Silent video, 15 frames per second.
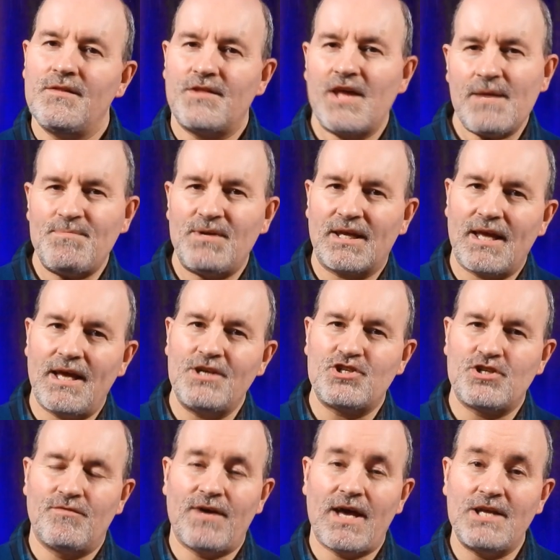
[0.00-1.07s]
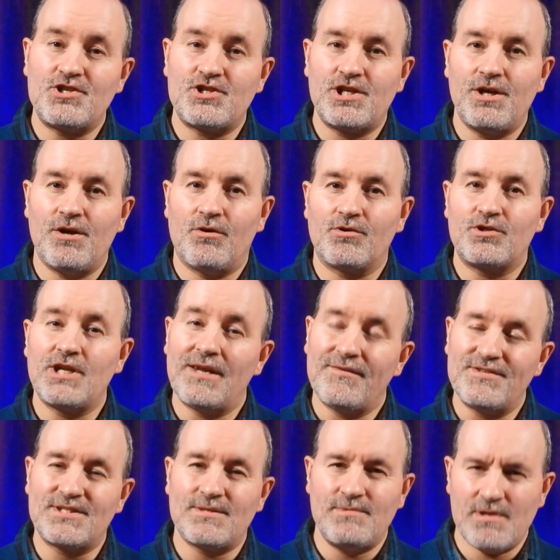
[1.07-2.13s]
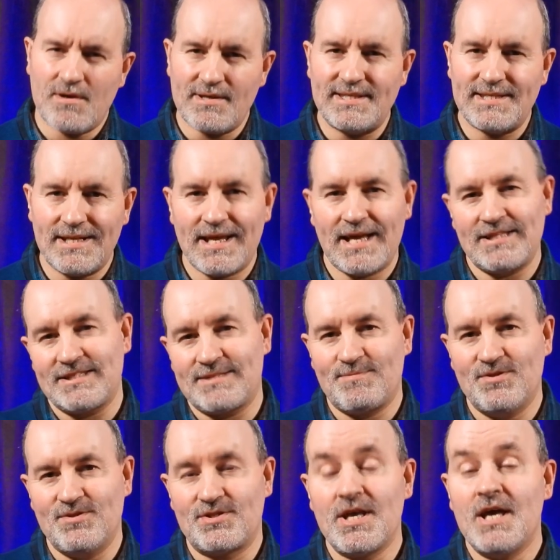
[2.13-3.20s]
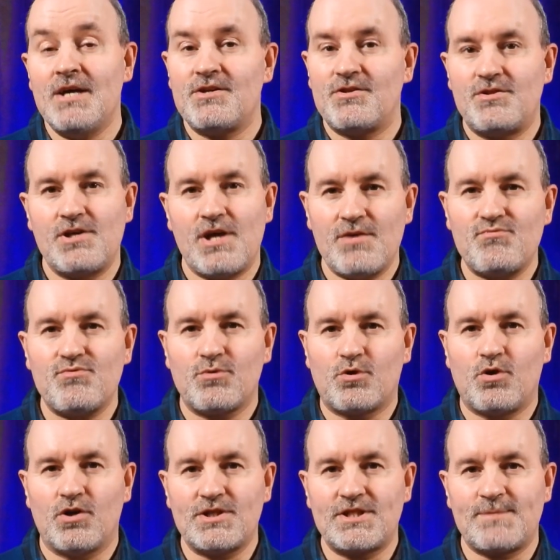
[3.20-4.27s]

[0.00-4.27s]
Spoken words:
The application of HDR delivers some nice enhancements to the overall colour